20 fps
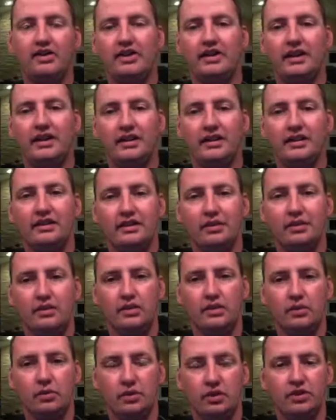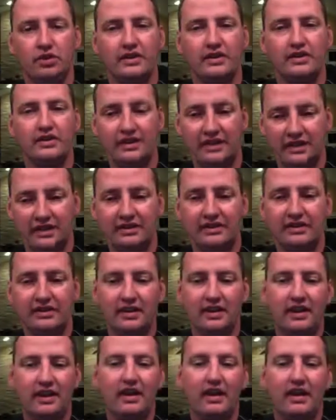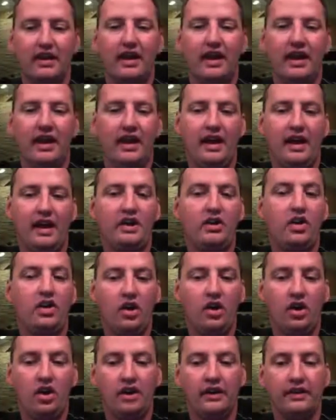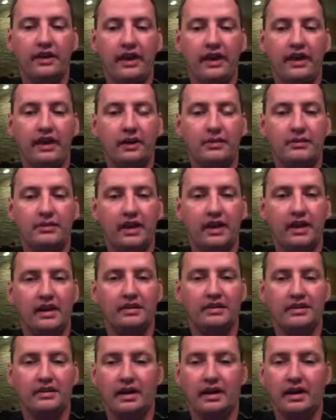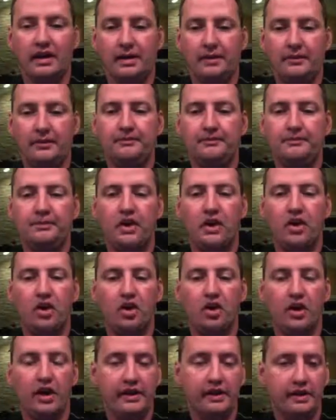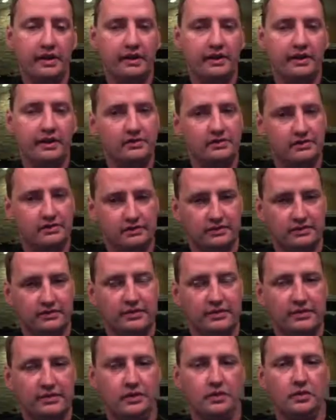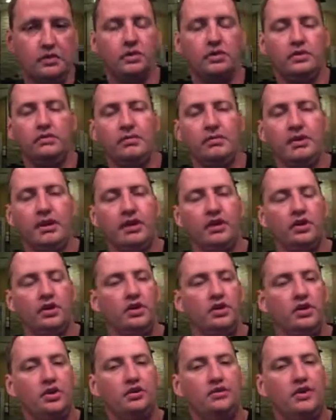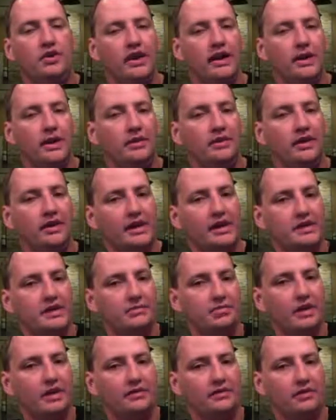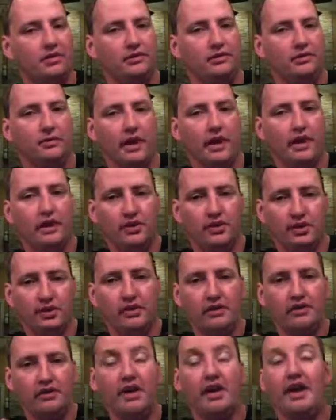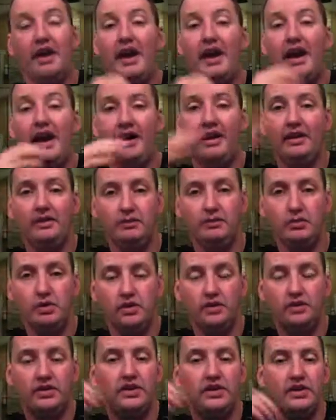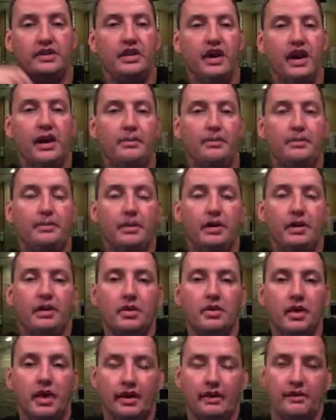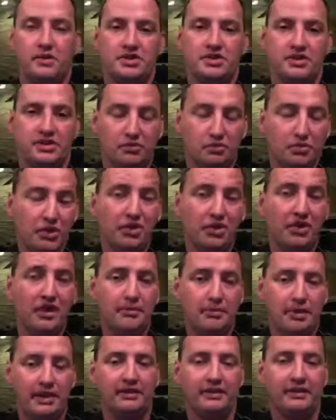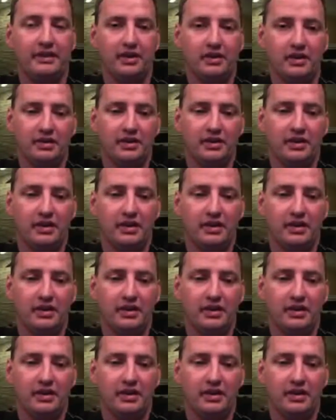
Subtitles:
to get it so that the world could see it. And on that update, Lync, being your unified communication platform for Microsoft, has moved to the top right, which is really a big deal.